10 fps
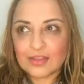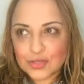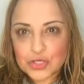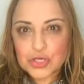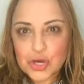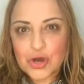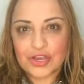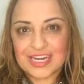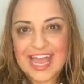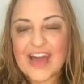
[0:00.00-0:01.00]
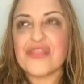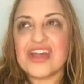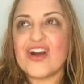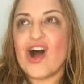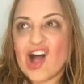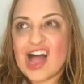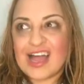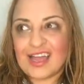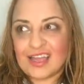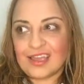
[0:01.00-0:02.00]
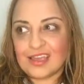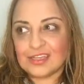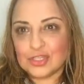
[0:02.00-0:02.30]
Do you know, now that I